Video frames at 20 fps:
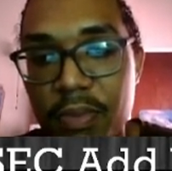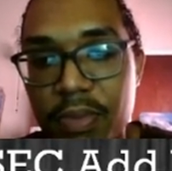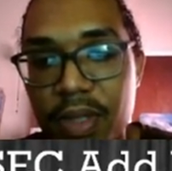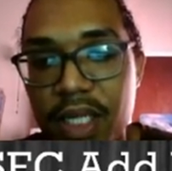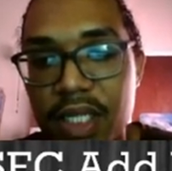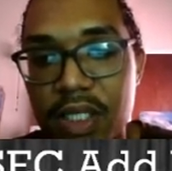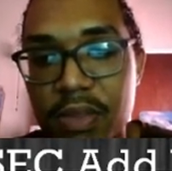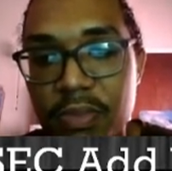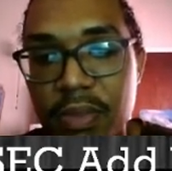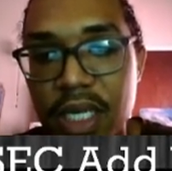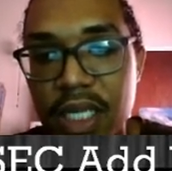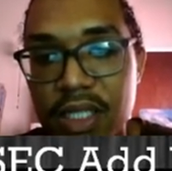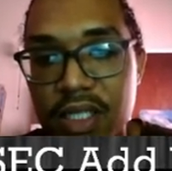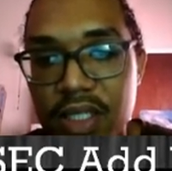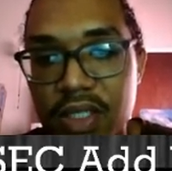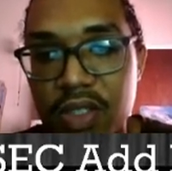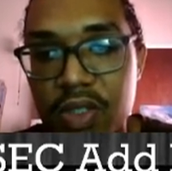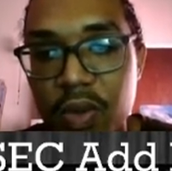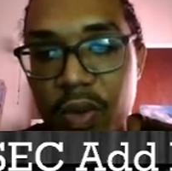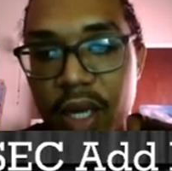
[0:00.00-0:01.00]
plus
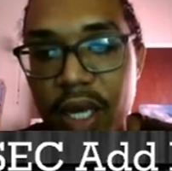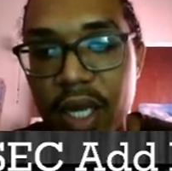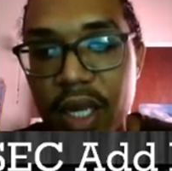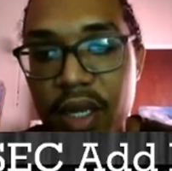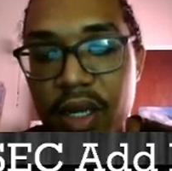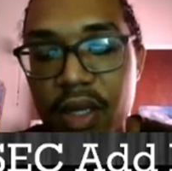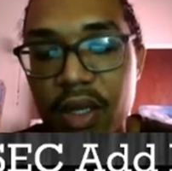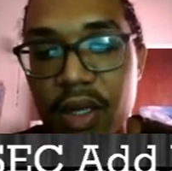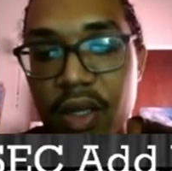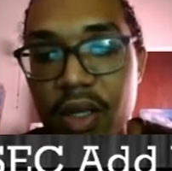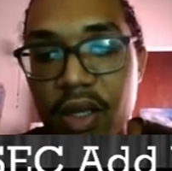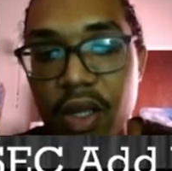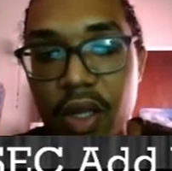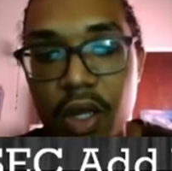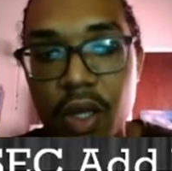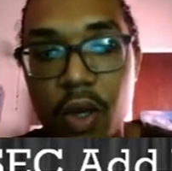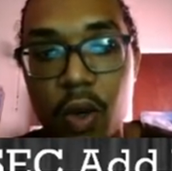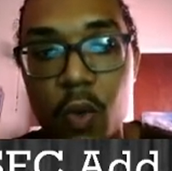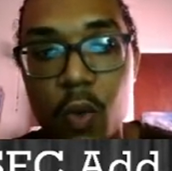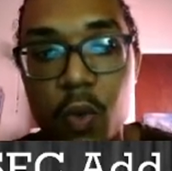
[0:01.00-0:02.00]
beta squared,
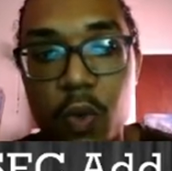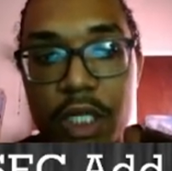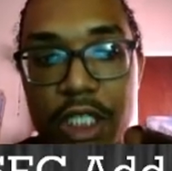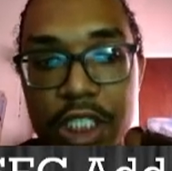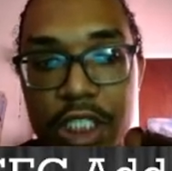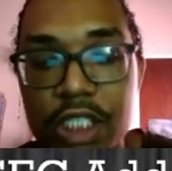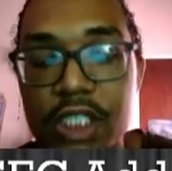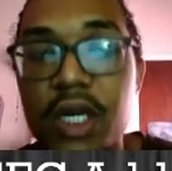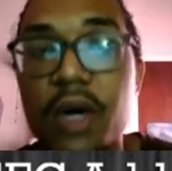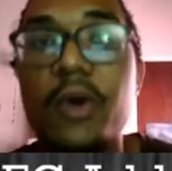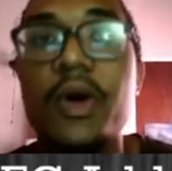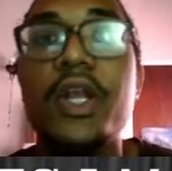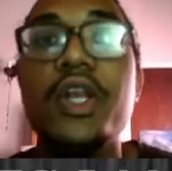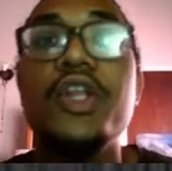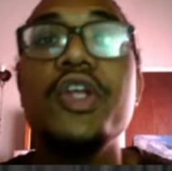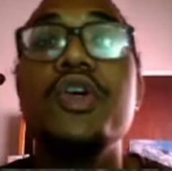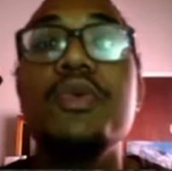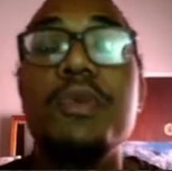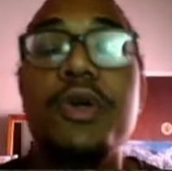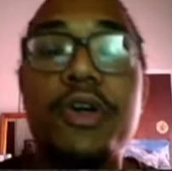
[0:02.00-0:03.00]
which is our
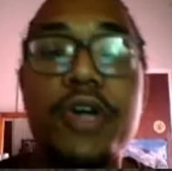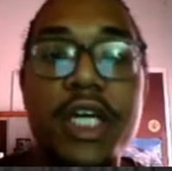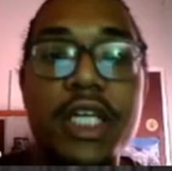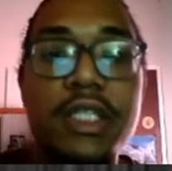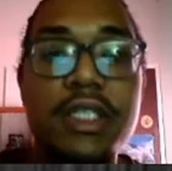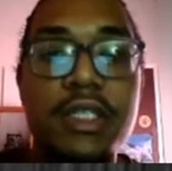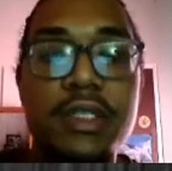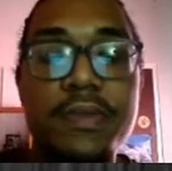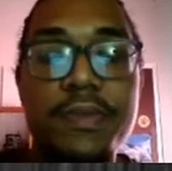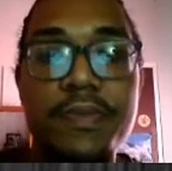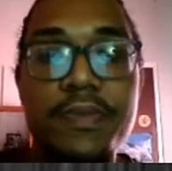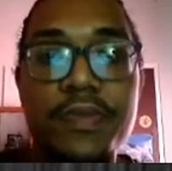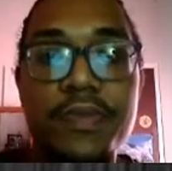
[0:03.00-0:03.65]
numerator.